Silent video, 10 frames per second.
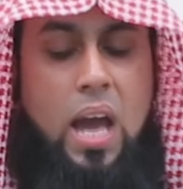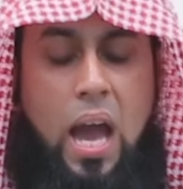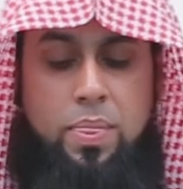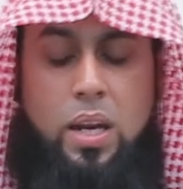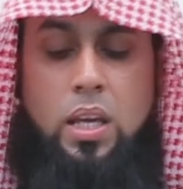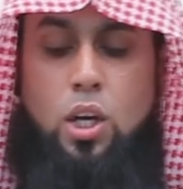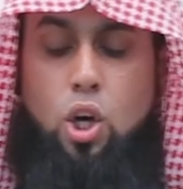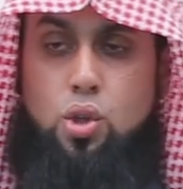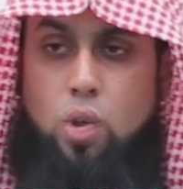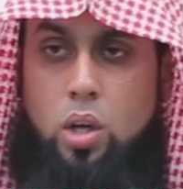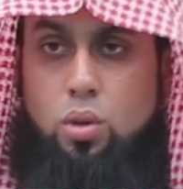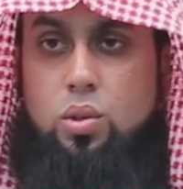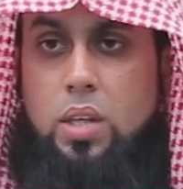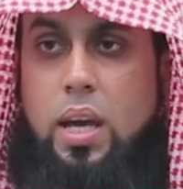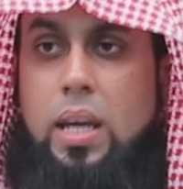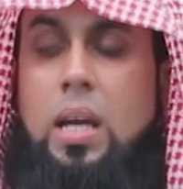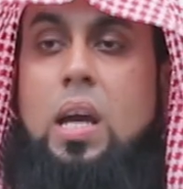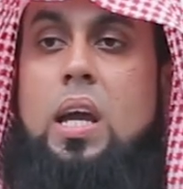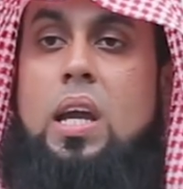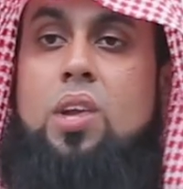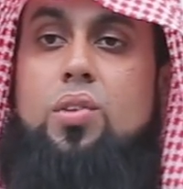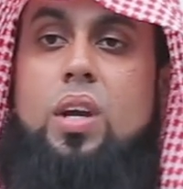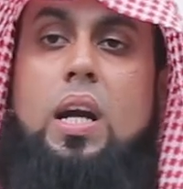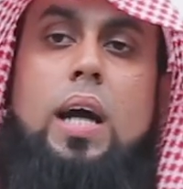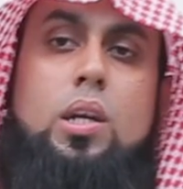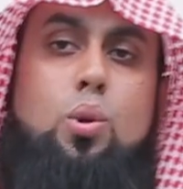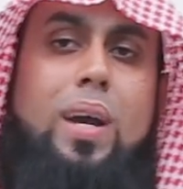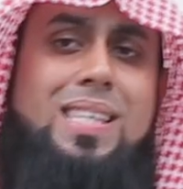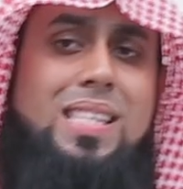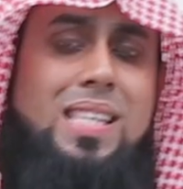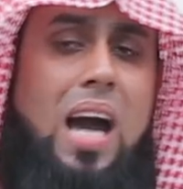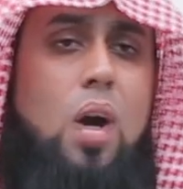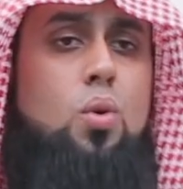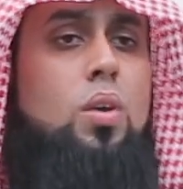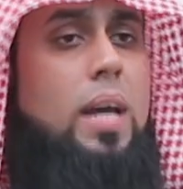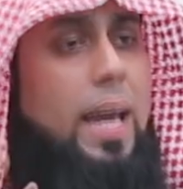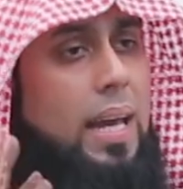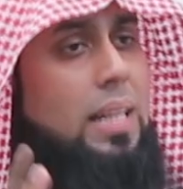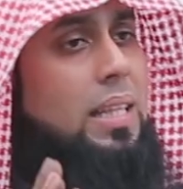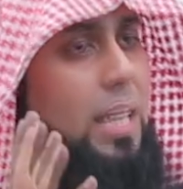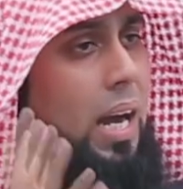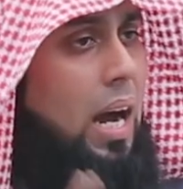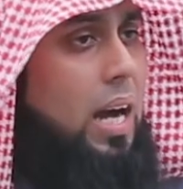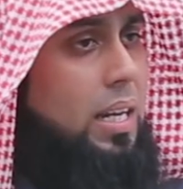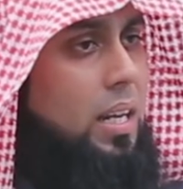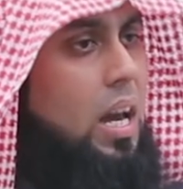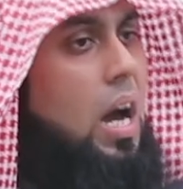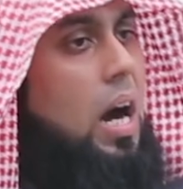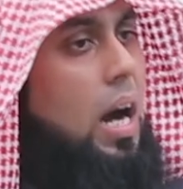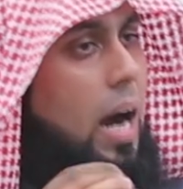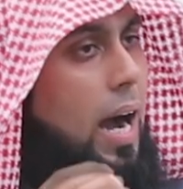And then he goes on to say in regard to a sound, healthy heart, a